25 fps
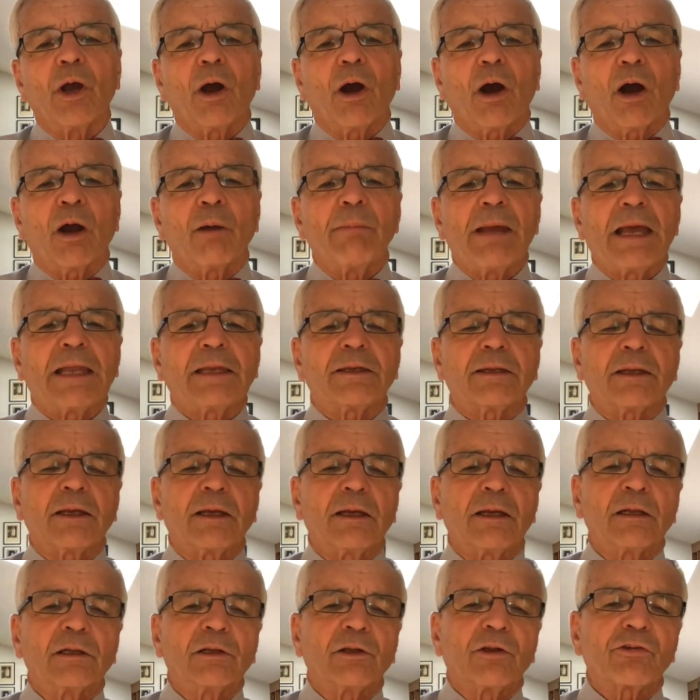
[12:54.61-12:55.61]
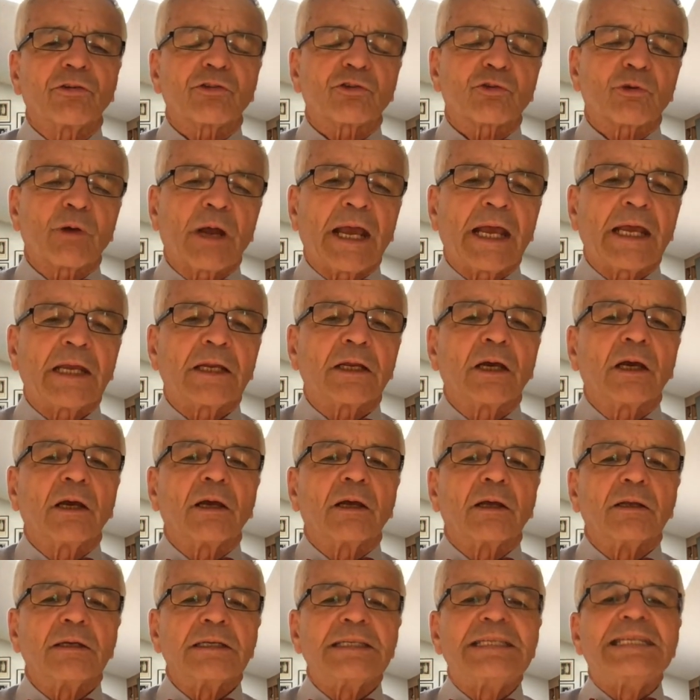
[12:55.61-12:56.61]
are meant to illustrate
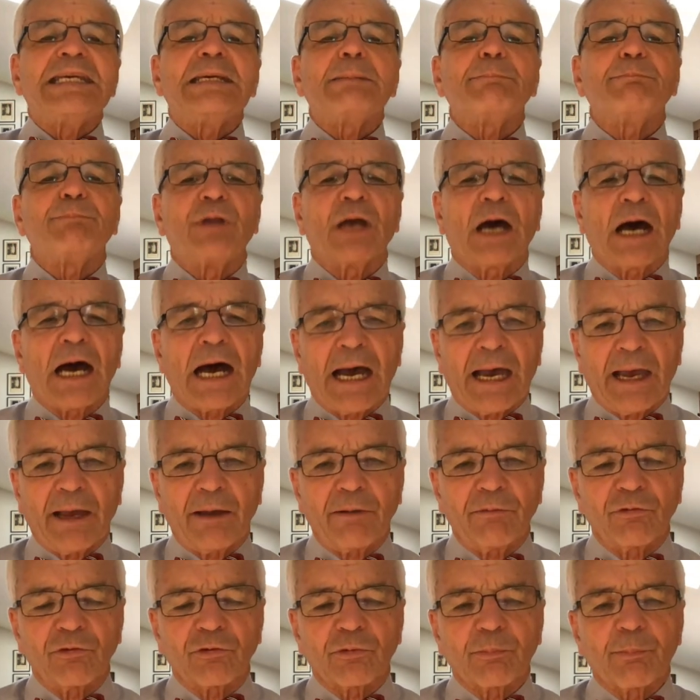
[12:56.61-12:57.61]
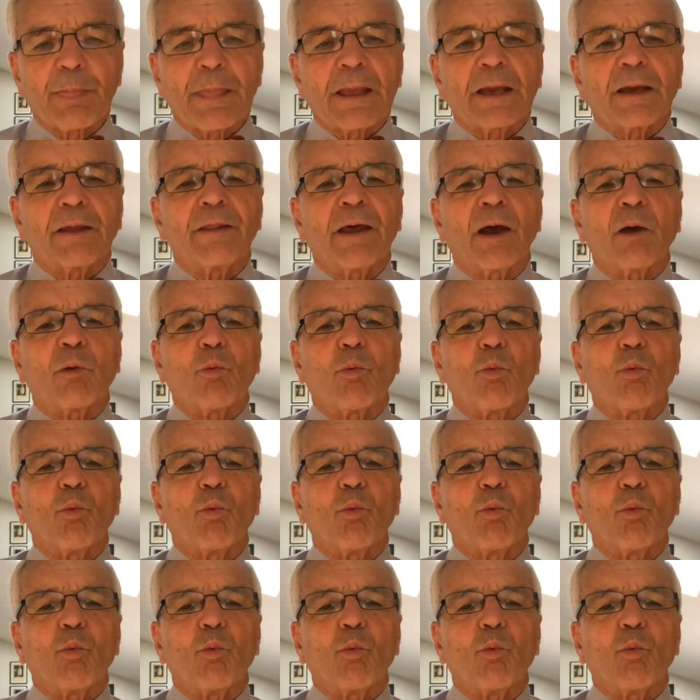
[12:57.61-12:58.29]
deep dives that